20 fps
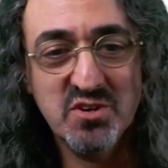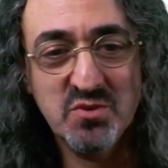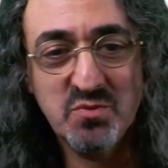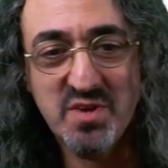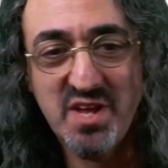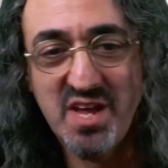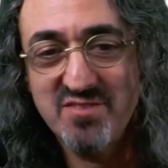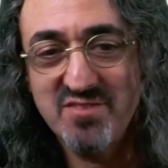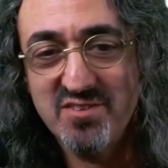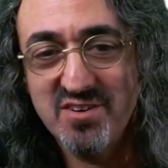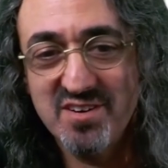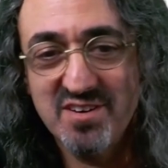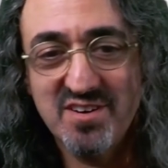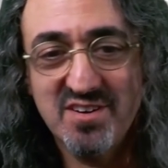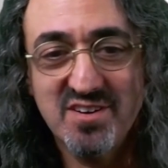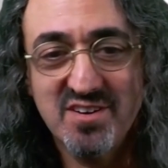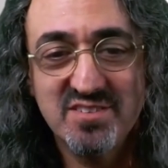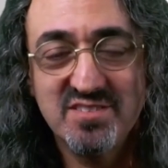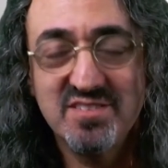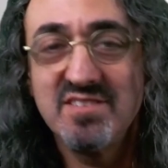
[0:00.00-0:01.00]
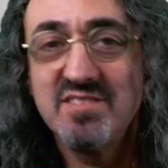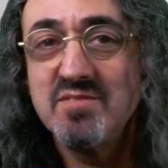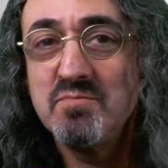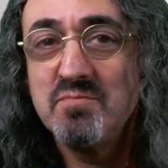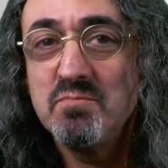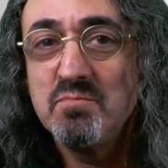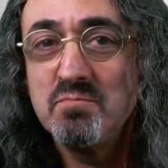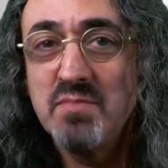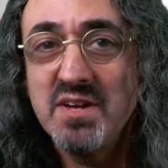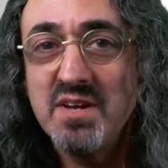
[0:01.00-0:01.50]
We have our
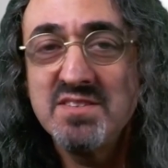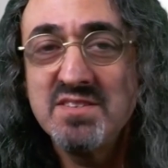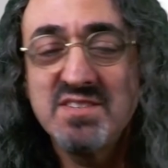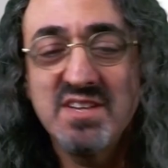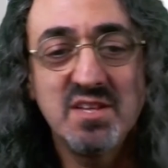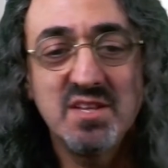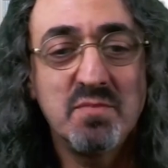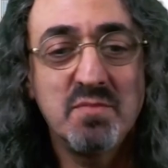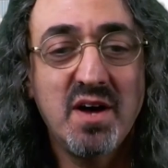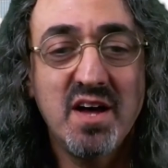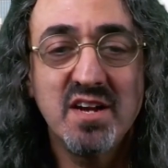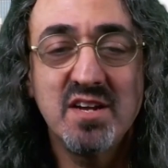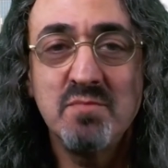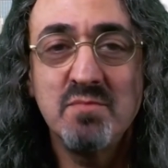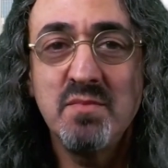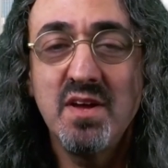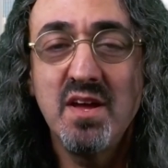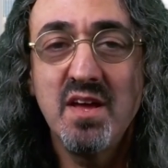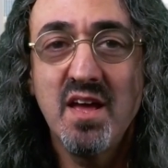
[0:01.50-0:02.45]
buttons on the bottom.